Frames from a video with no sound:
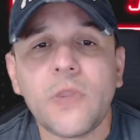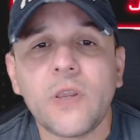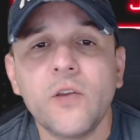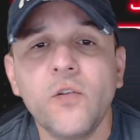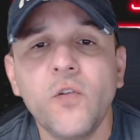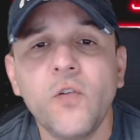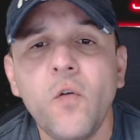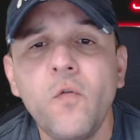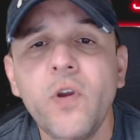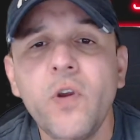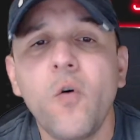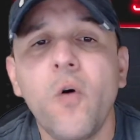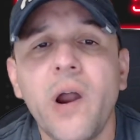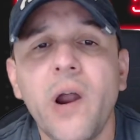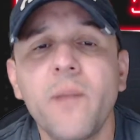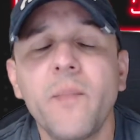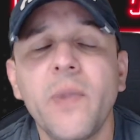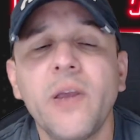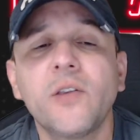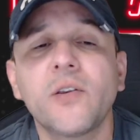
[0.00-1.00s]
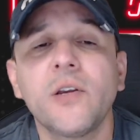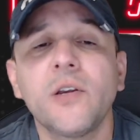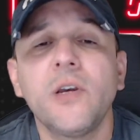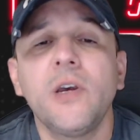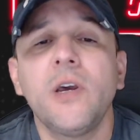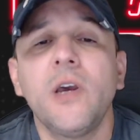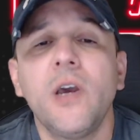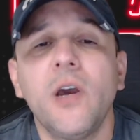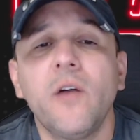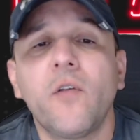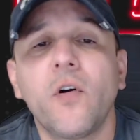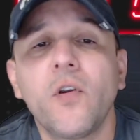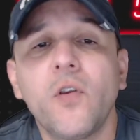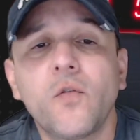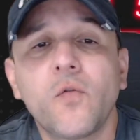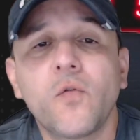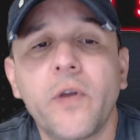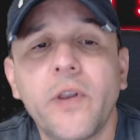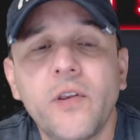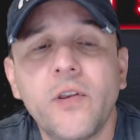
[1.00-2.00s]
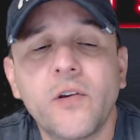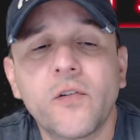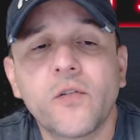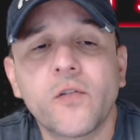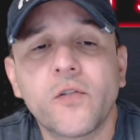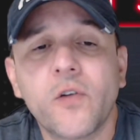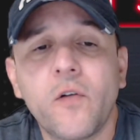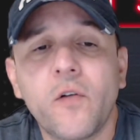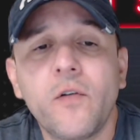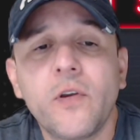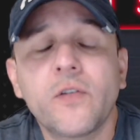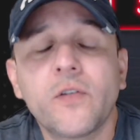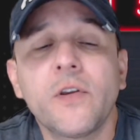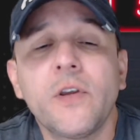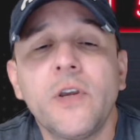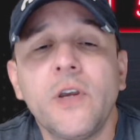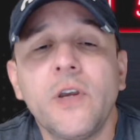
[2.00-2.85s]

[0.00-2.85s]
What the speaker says: So requirement for your 20 years of service,